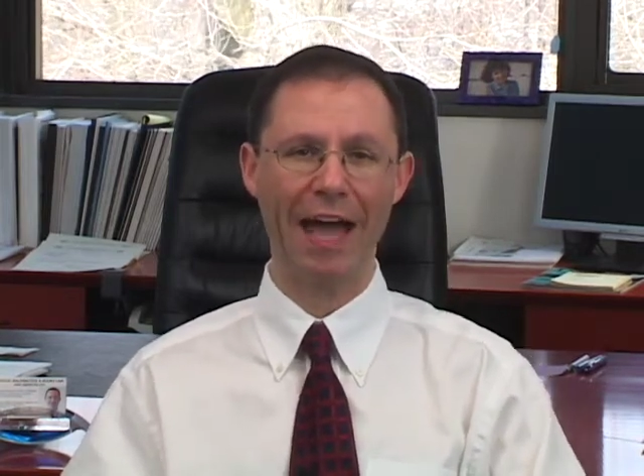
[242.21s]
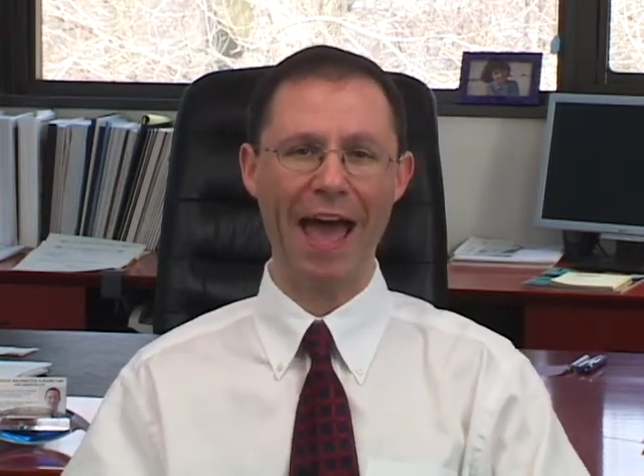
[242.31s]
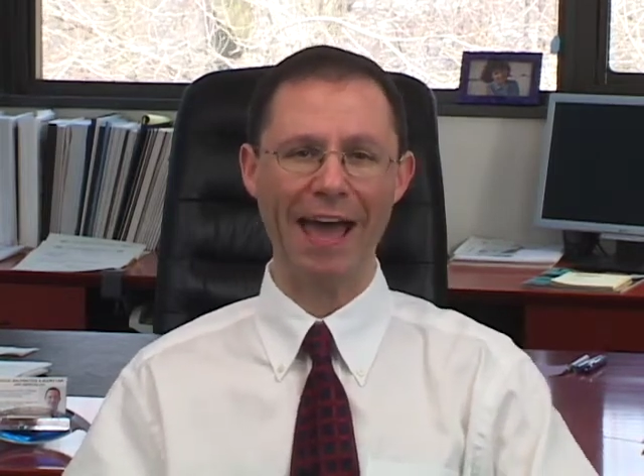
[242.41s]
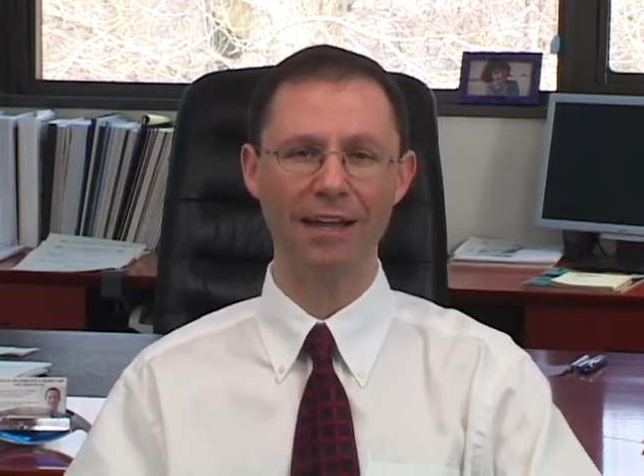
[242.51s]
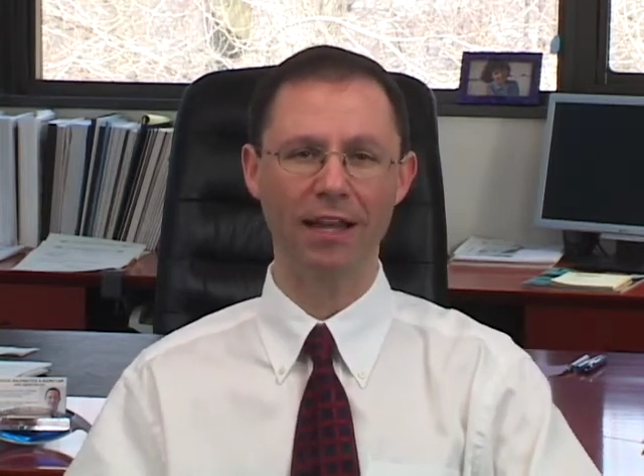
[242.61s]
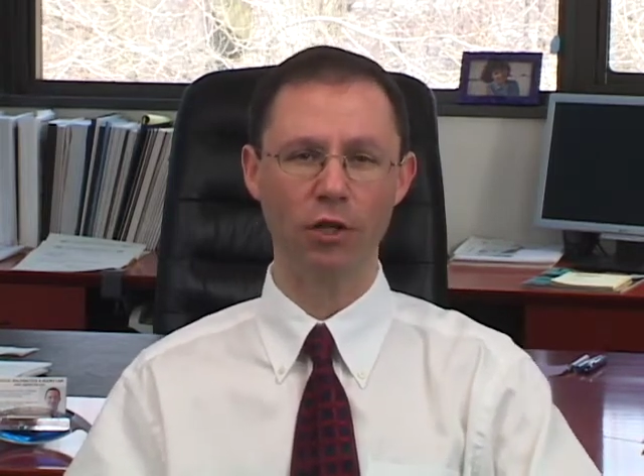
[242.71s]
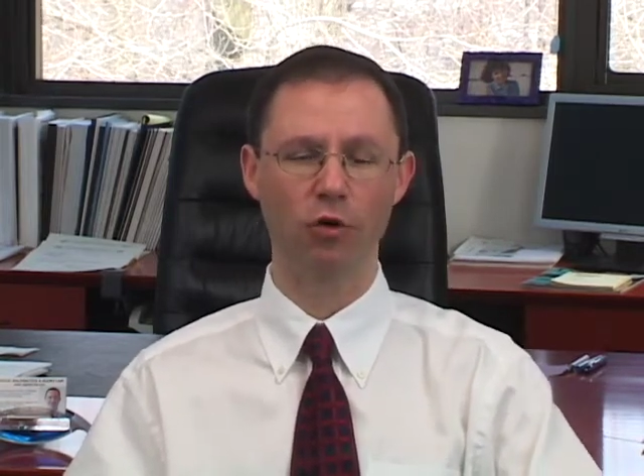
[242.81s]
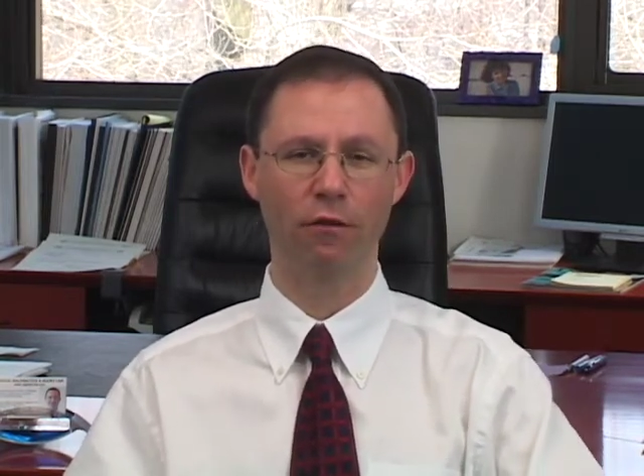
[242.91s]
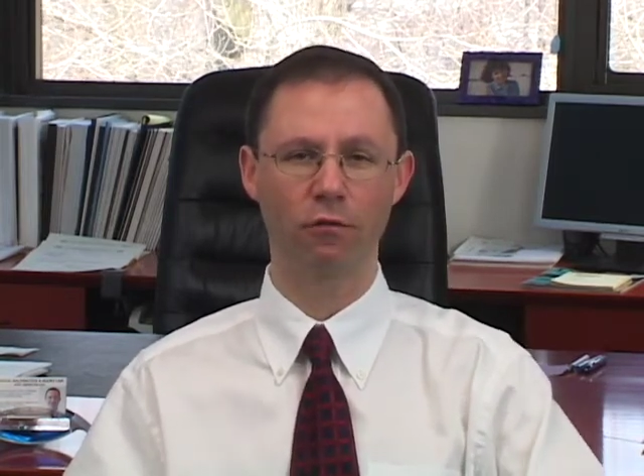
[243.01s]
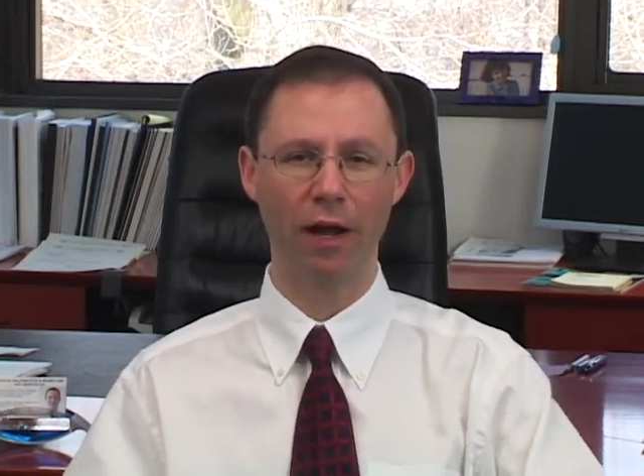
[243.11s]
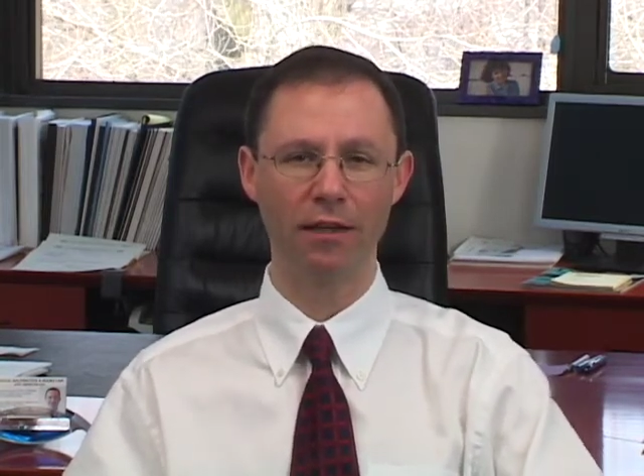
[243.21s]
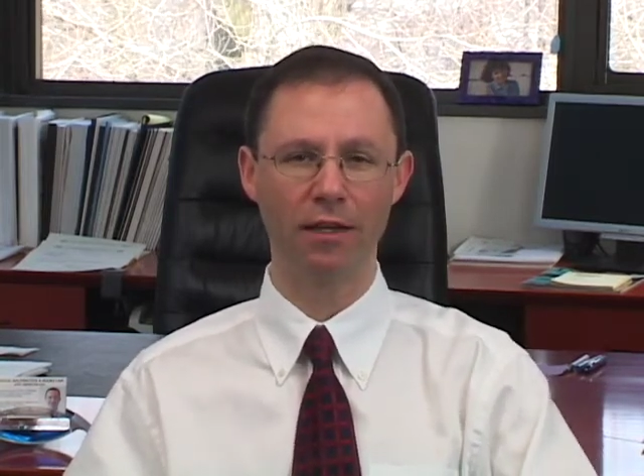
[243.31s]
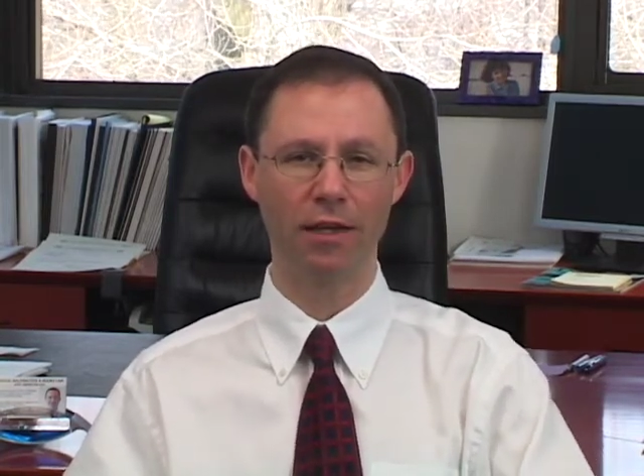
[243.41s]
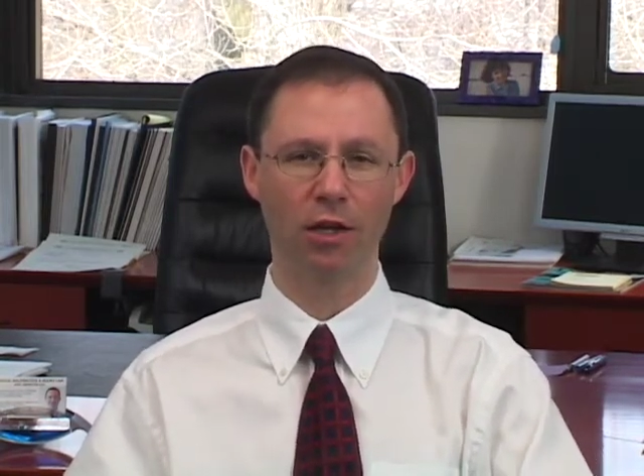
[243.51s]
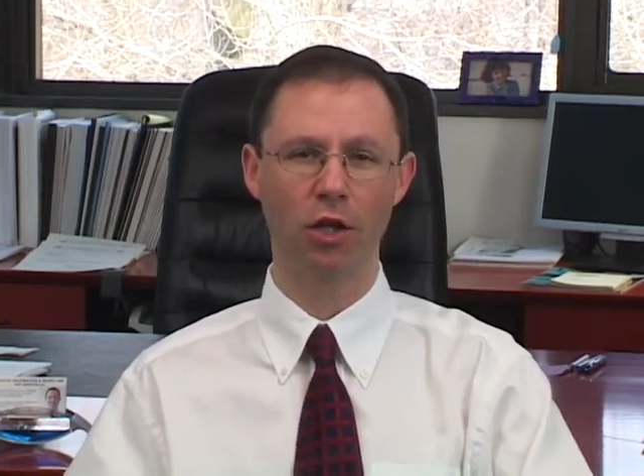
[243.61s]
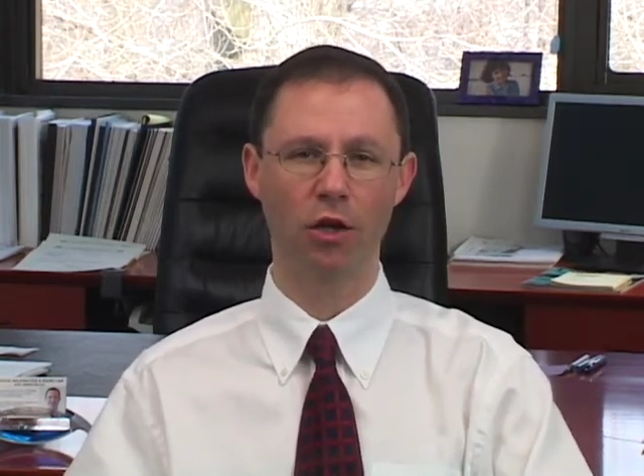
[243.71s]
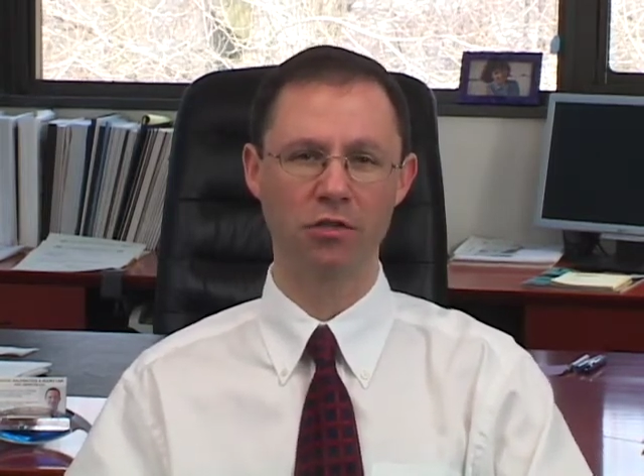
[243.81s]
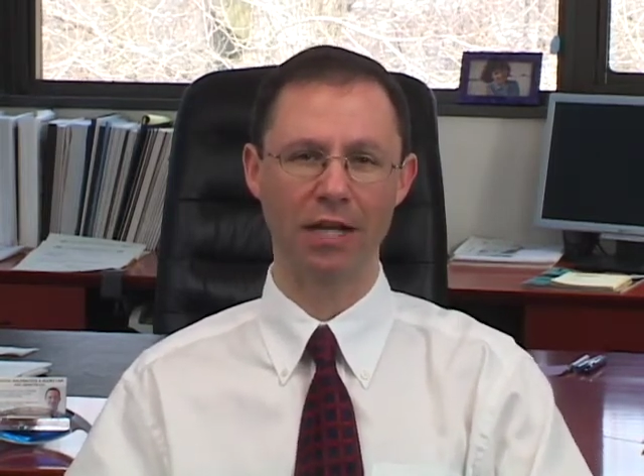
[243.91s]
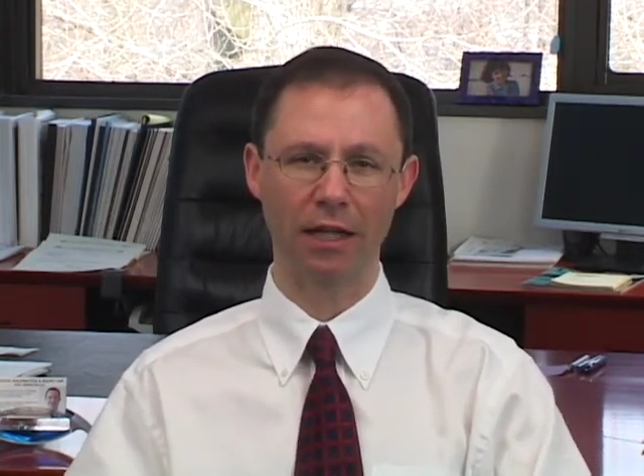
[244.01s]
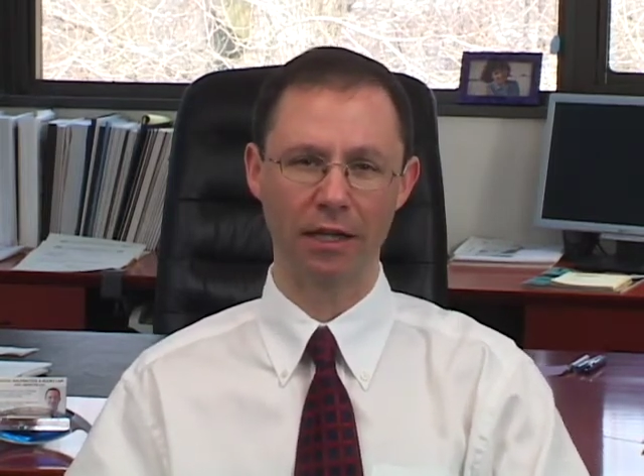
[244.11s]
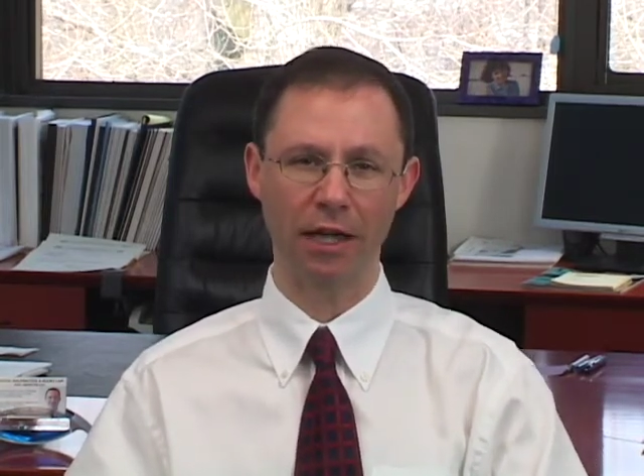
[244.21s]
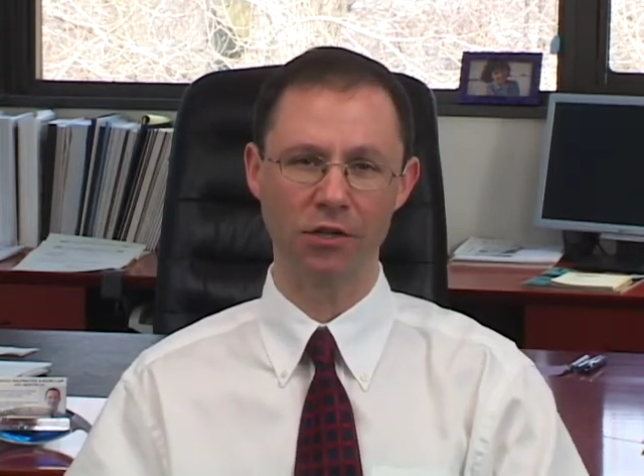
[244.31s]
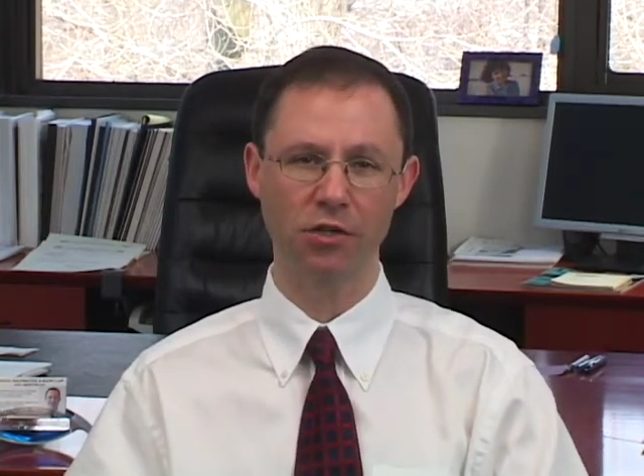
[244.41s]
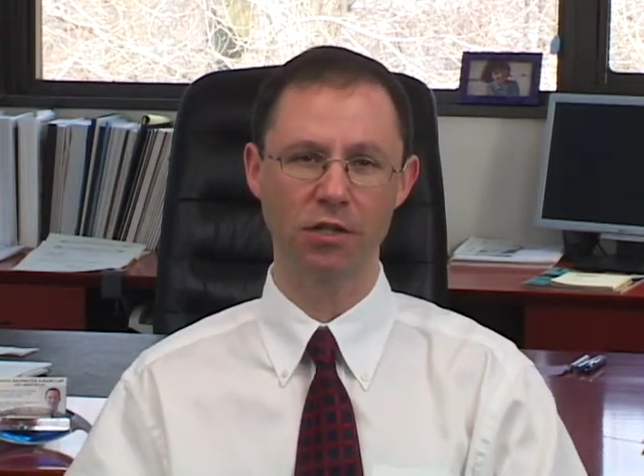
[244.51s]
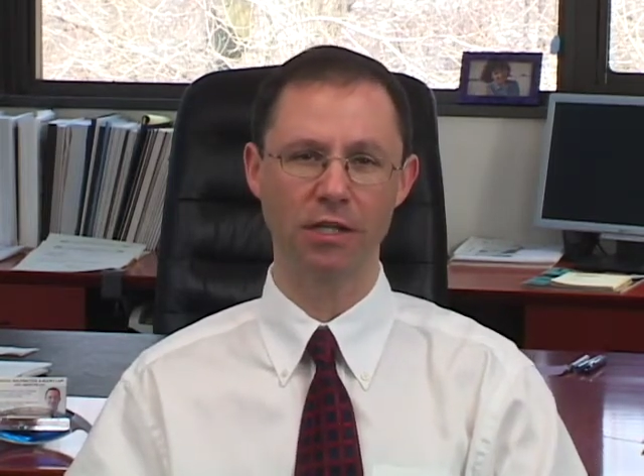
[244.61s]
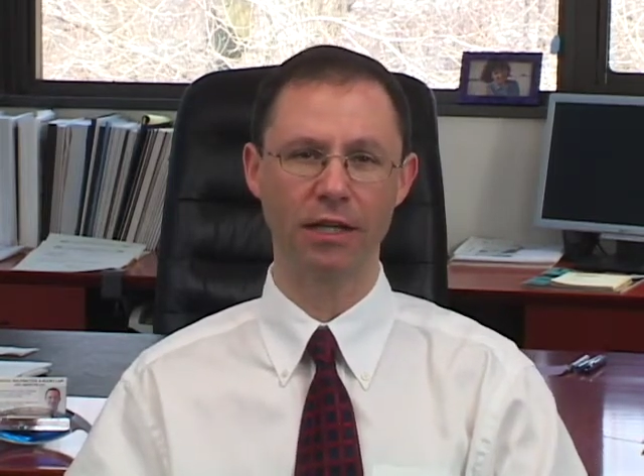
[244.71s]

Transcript: and that you have read the enclosed allegations